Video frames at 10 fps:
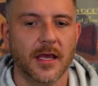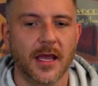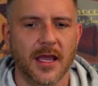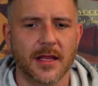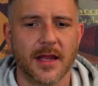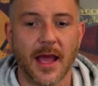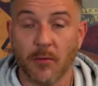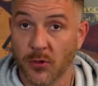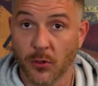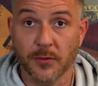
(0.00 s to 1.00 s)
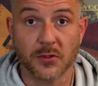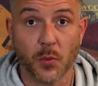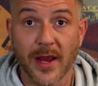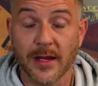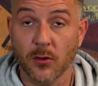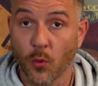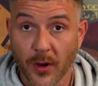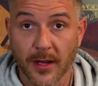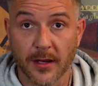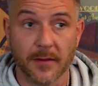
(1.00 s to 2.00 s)
And I would lose weight
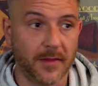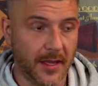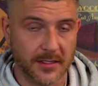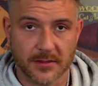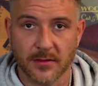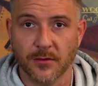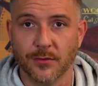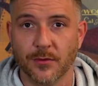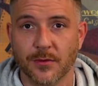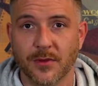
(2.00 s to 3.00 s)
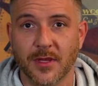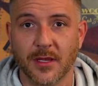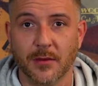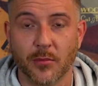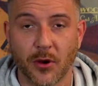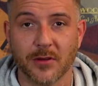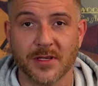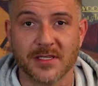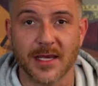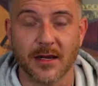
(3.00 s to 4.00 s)
quick thanks to the
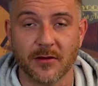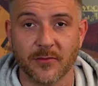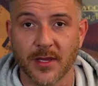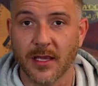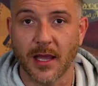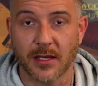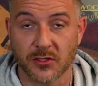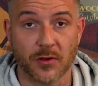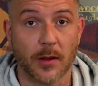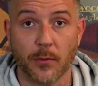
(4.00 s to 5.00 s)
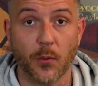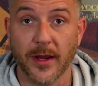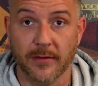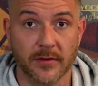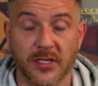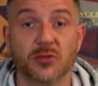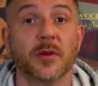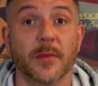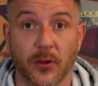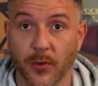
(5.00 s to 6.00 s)
Bartley side of me. I could drop weight
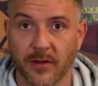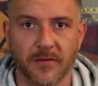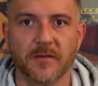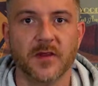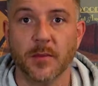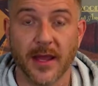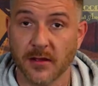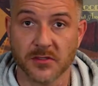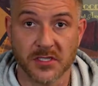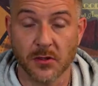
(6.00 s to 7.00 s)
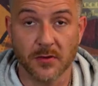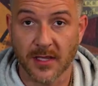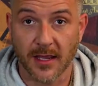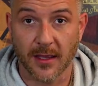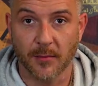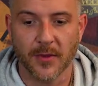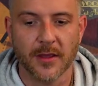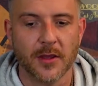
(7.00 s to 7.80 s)
extremely quick, 50 pounds in no time.